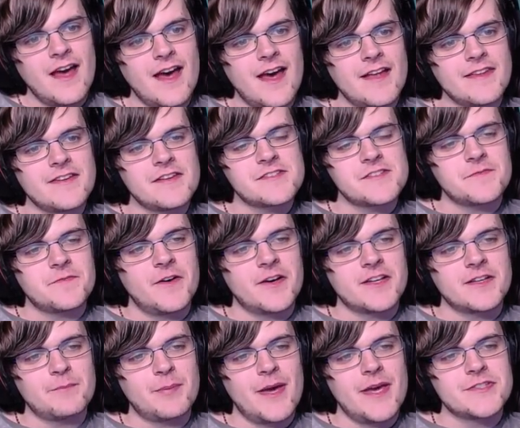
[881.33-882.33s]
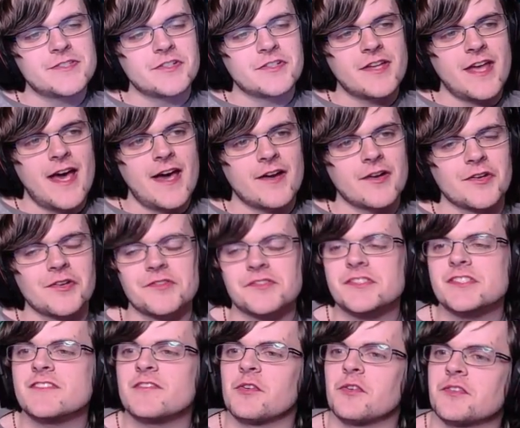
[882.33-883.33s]
And there's a fucking page on
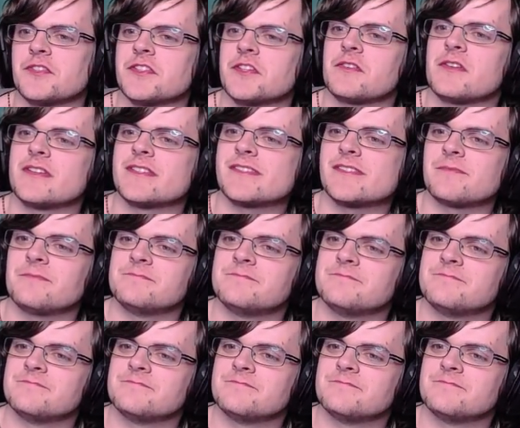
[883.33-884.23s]
Catgirls, because of course there is.